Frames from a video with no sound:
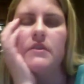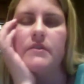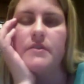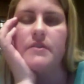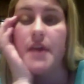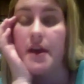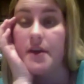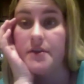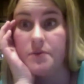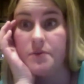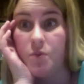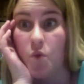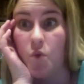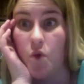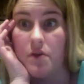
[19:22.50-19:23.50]
that it's
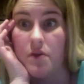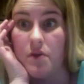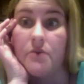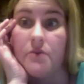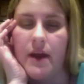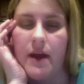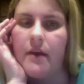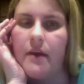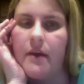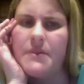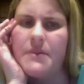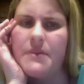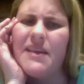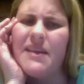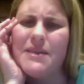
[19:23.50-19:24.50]
more than random? Does
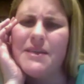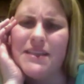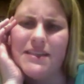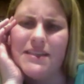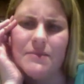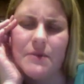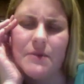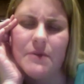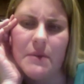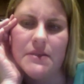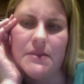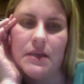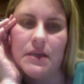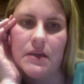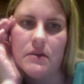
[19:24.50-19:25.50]
that make sense what I'm
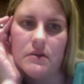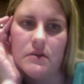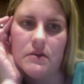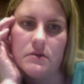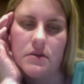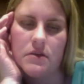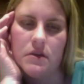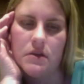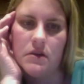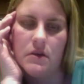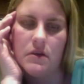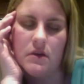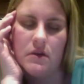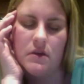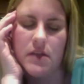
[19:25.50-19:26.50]
asking?
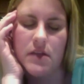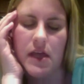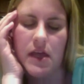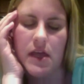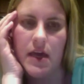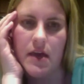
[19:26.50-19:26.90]
Like,